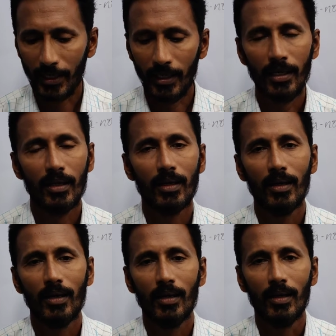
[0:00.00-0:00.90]

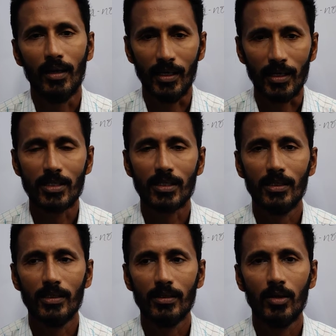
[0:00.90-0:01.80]
an
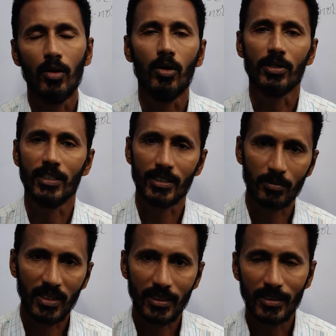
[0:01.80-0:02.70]
article or
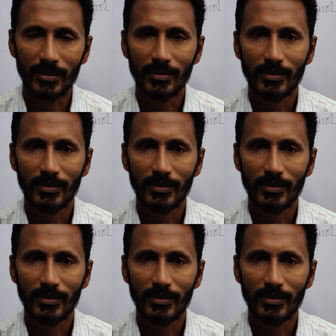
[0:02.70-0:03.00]
determiner.